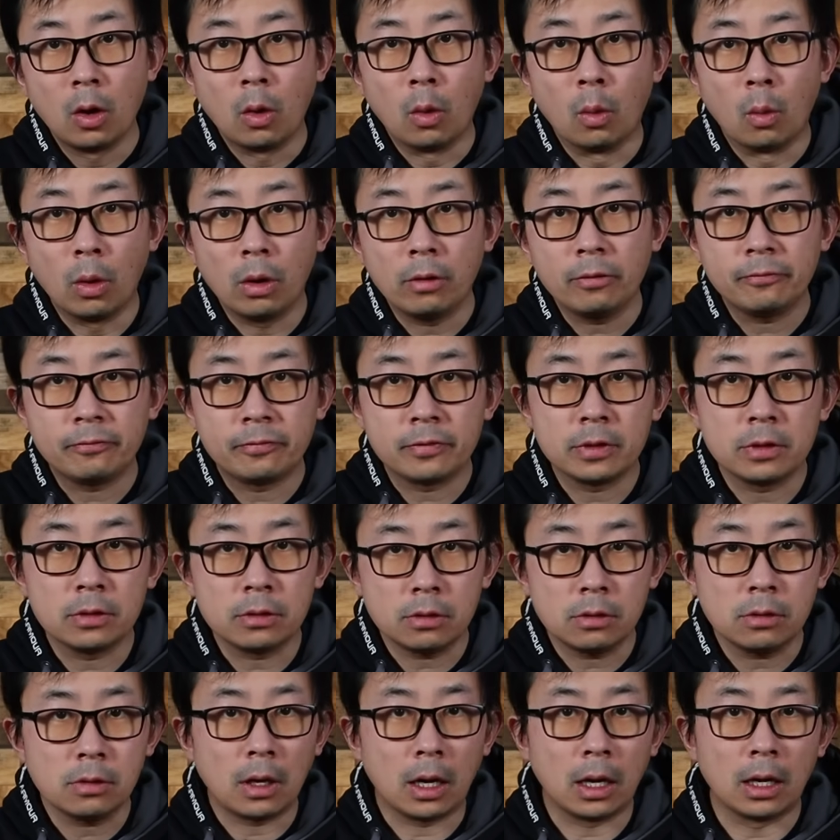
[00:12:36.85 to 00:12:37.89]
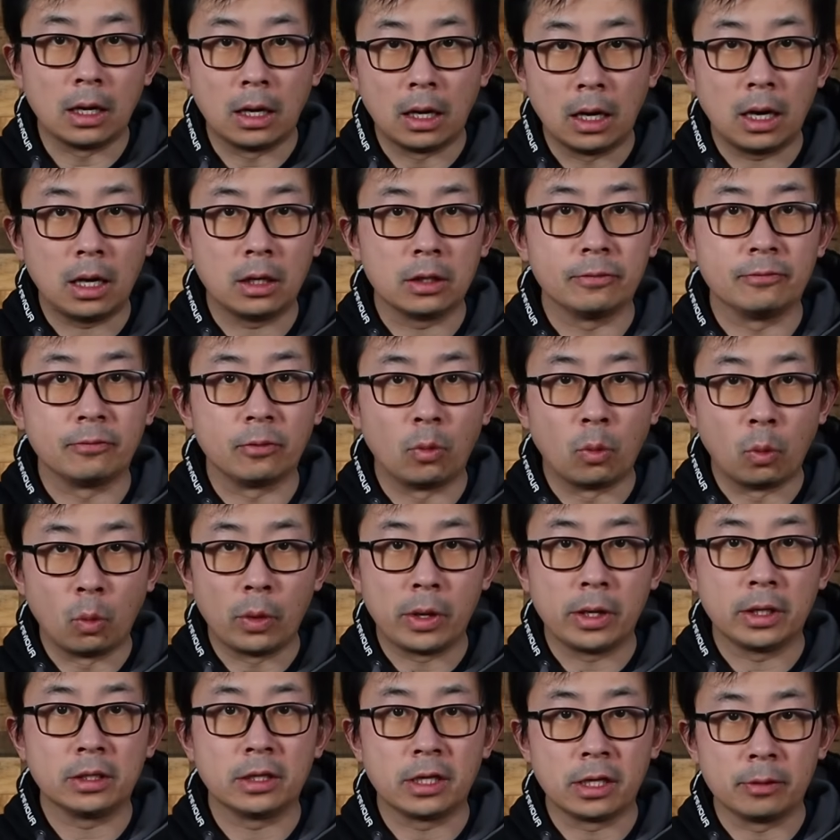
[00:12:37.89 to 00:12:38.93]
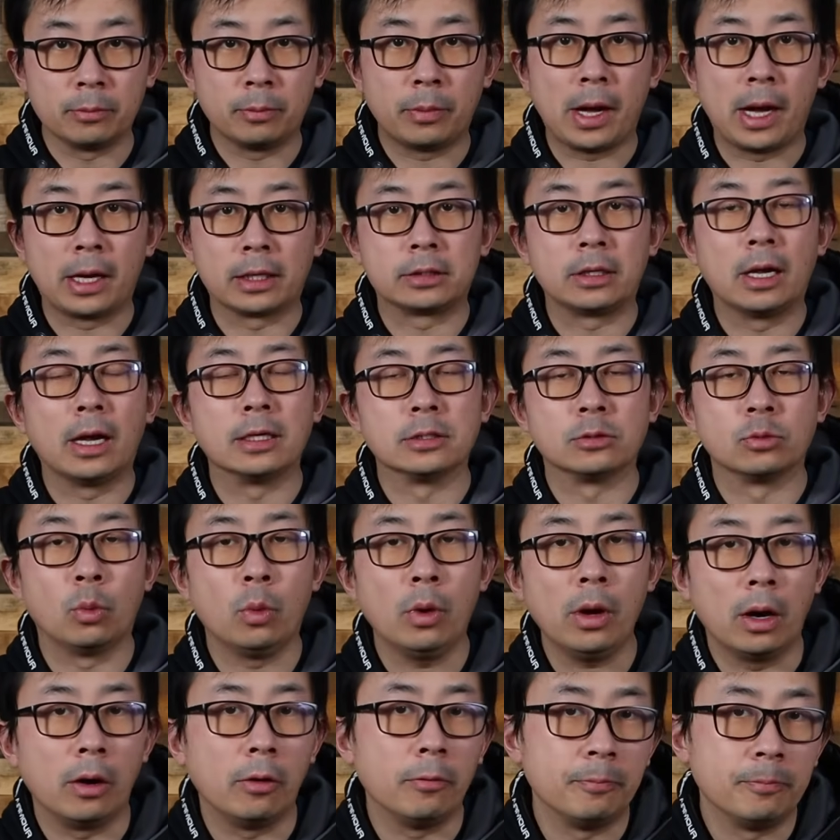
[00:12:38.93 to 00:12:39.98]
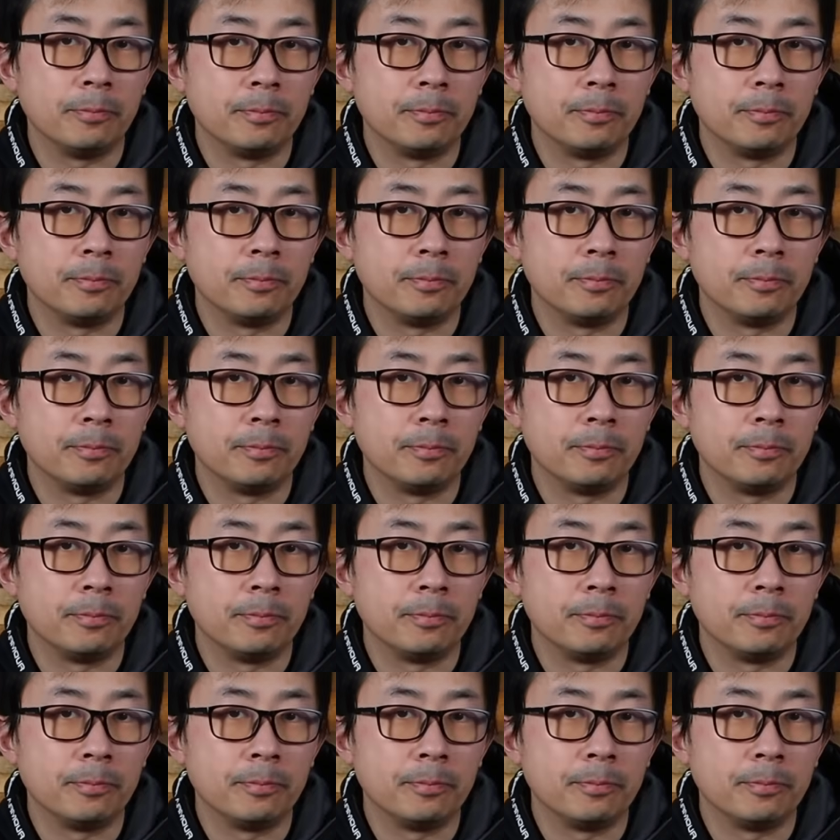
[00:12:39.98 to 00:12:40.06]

will feel a lot of wind impact as well.